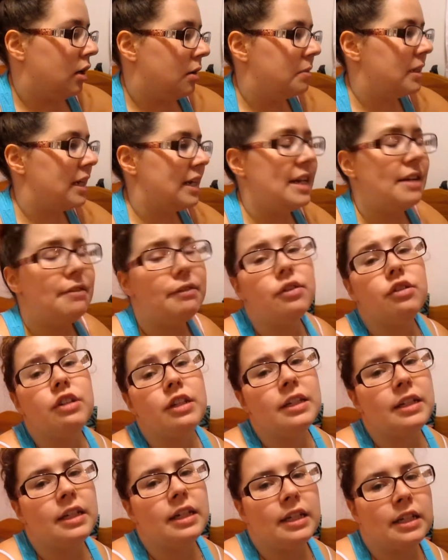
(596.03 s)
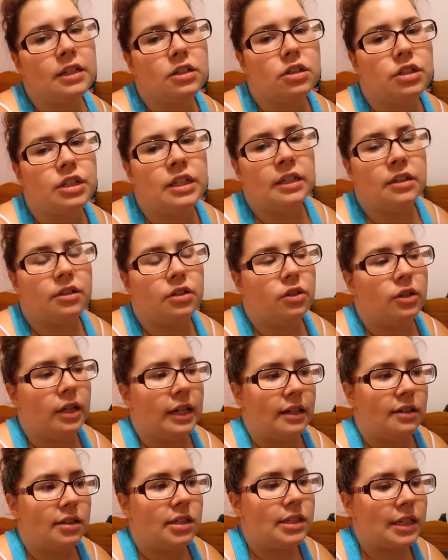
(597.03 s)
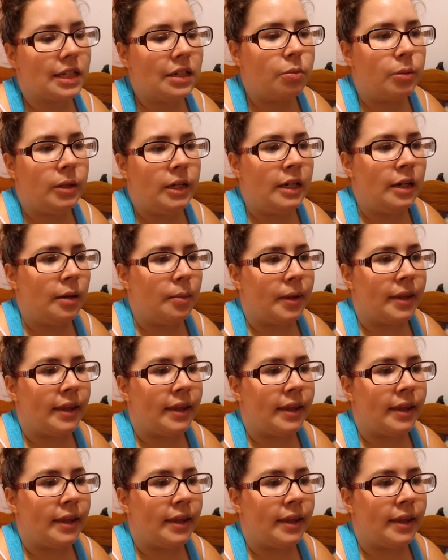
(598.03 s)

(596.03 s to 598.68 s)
but I never really get energy until like 6 p.m.